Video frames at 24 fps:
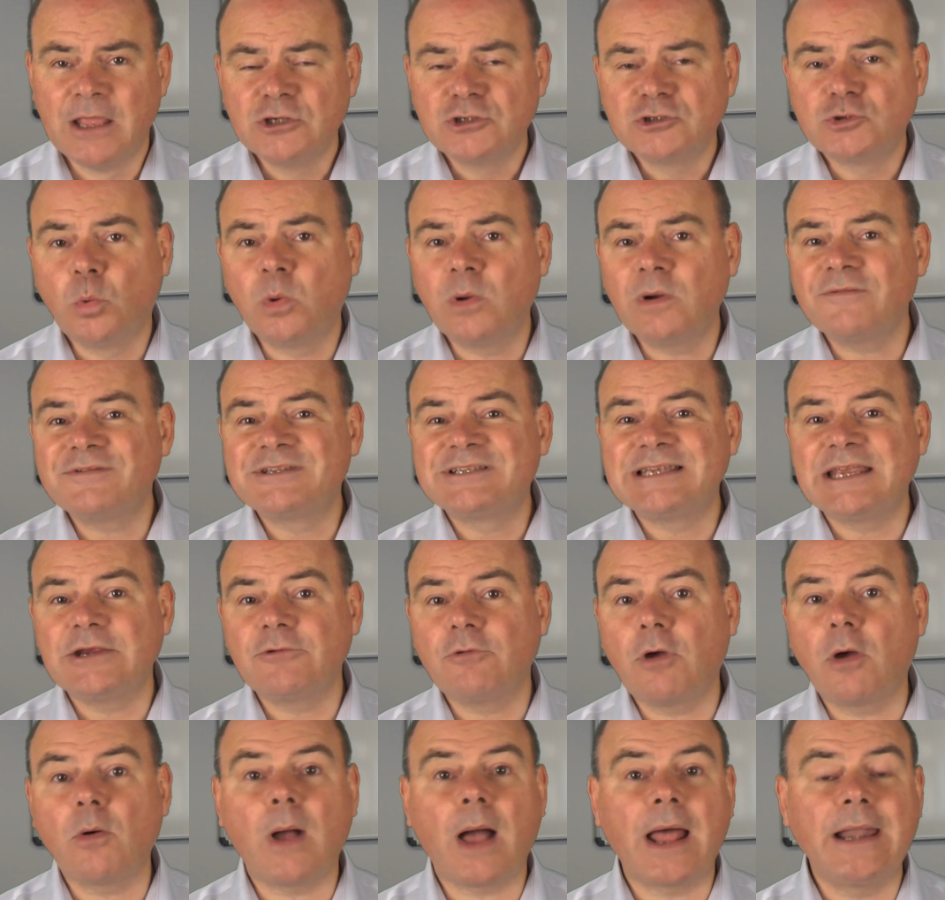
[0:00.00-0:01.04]
So what have
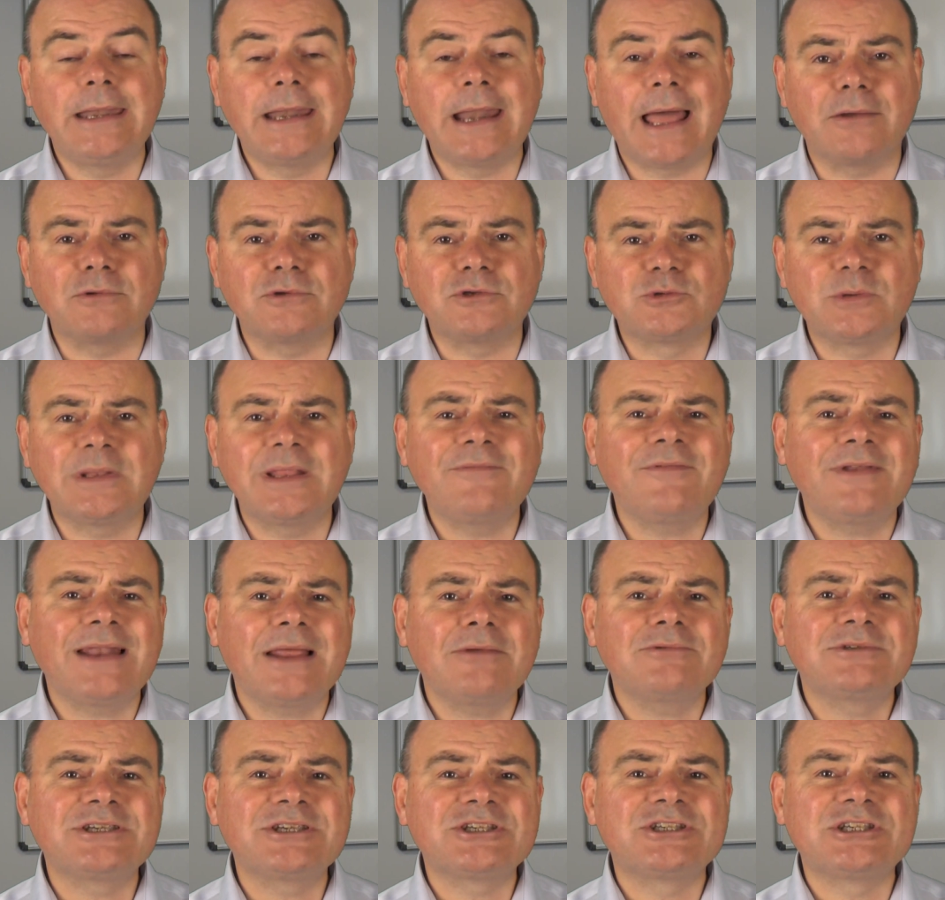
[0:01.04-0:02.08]
Xero announced? Well, they've
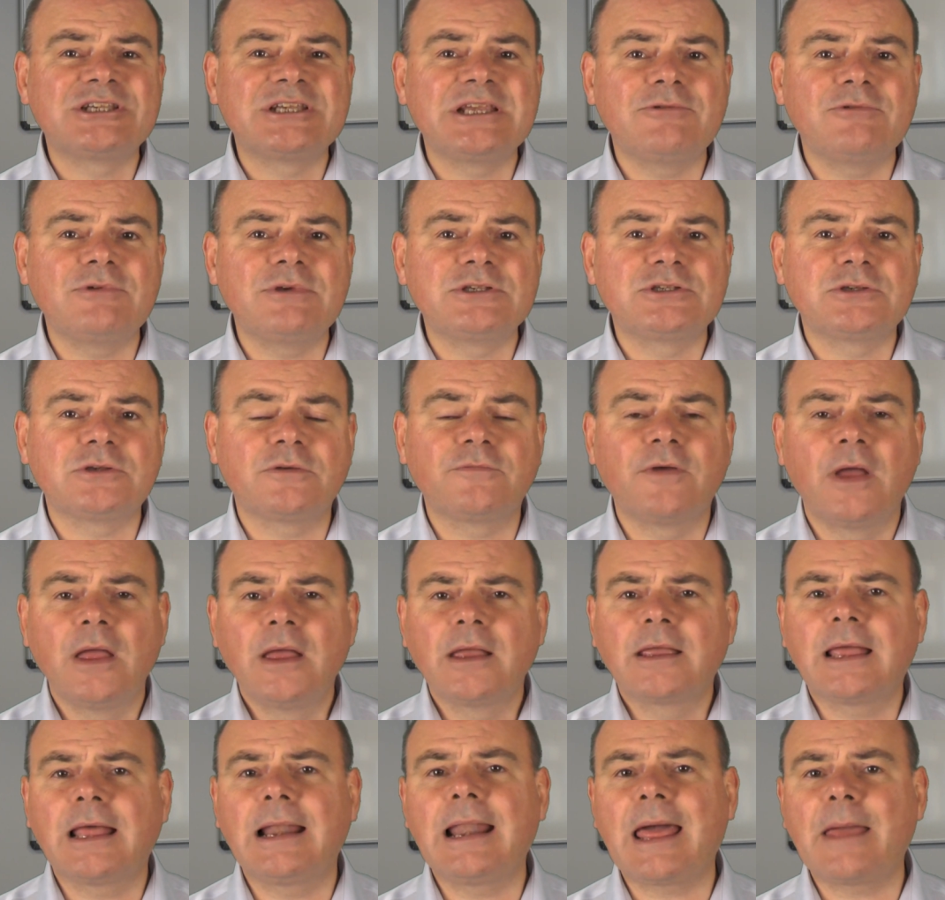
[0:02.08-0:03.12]
announced a series of
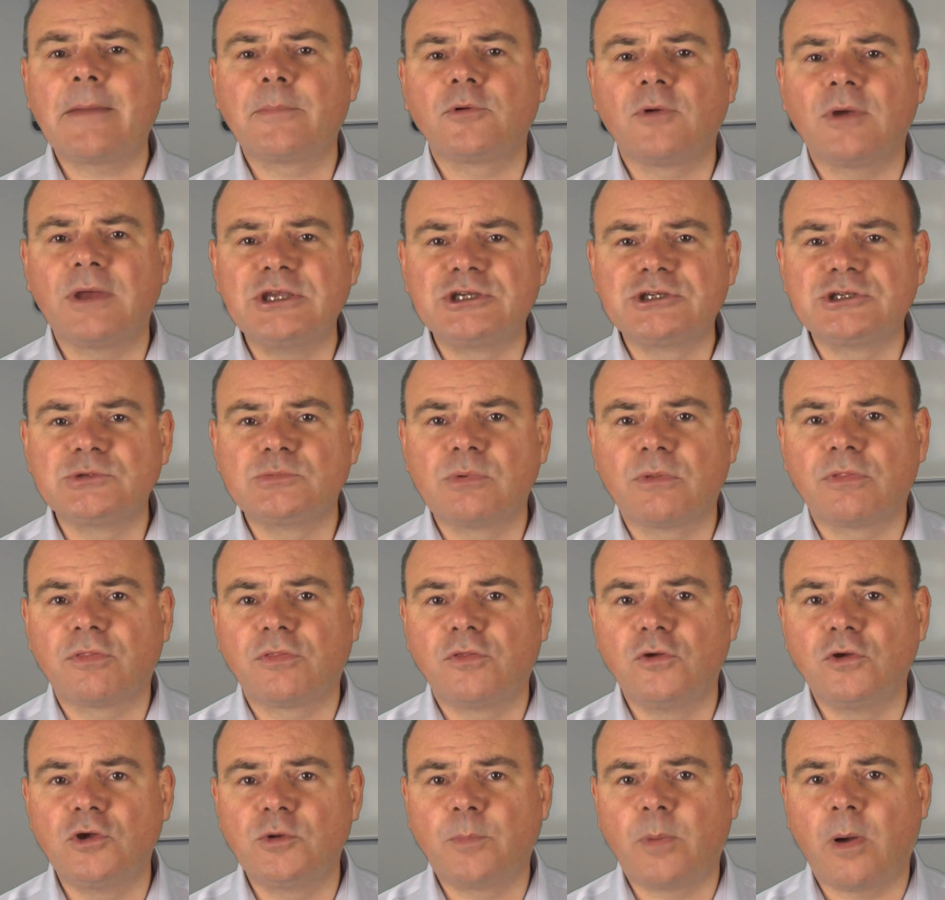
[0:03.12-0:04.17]
collaborations with
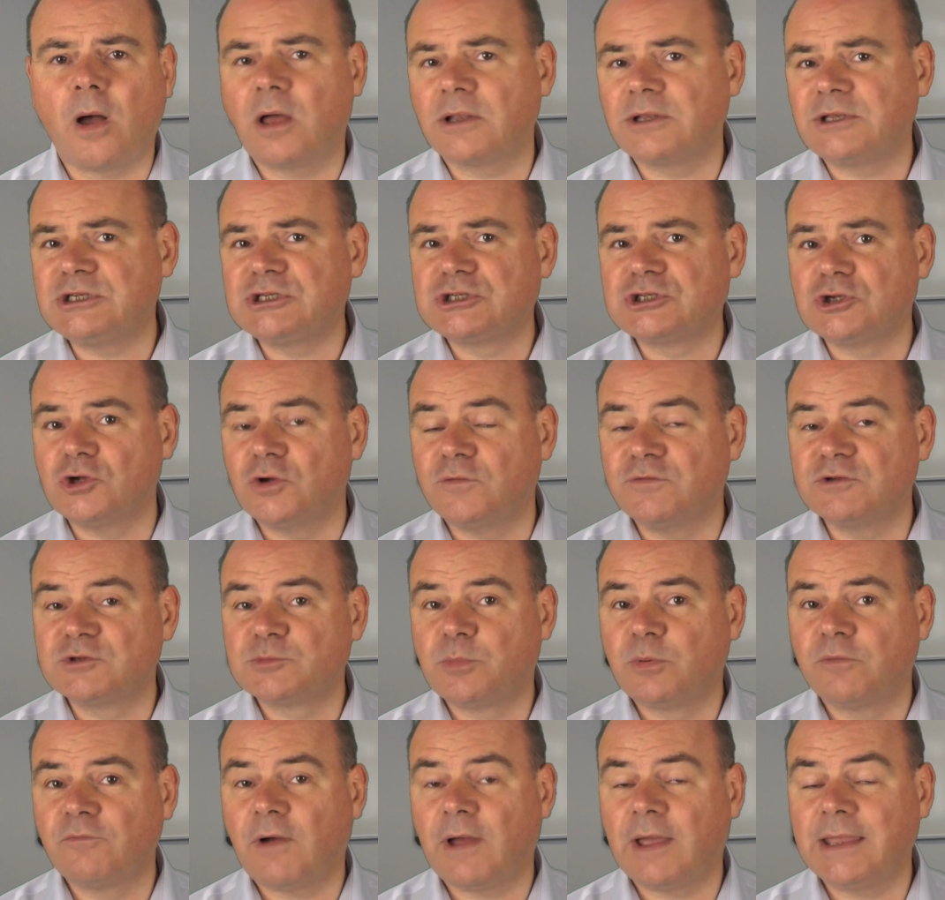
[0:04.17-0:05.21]
third-party service
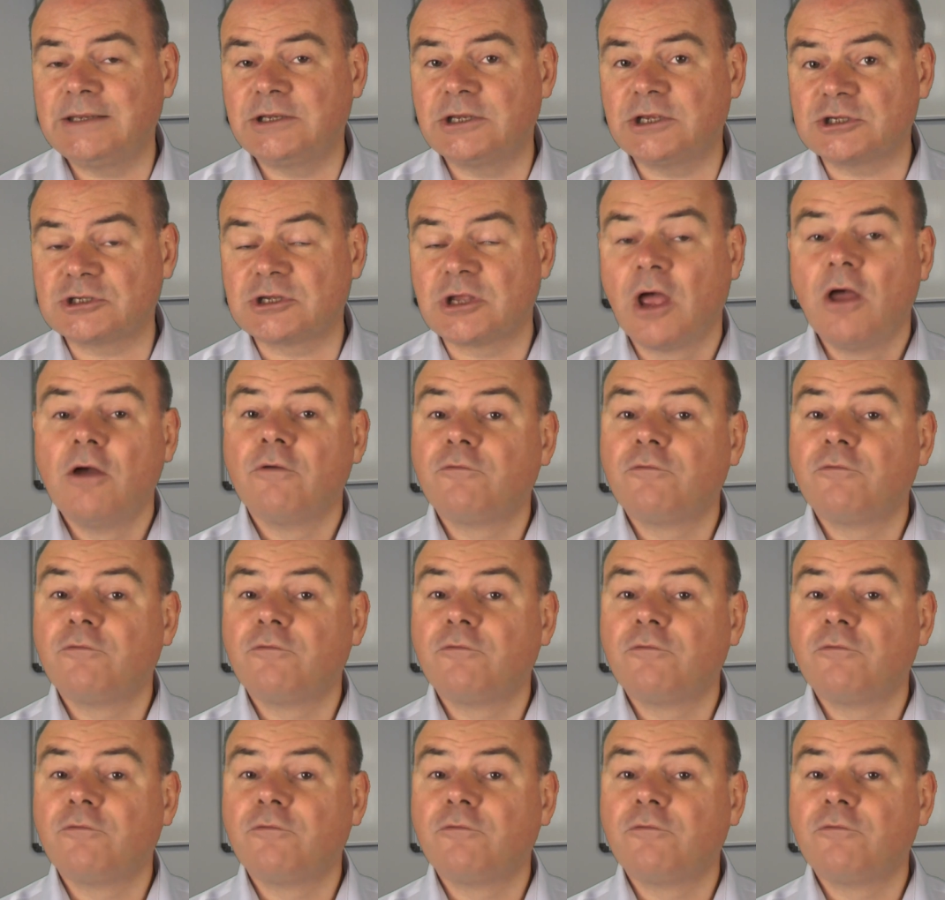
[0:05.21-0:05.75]
providers.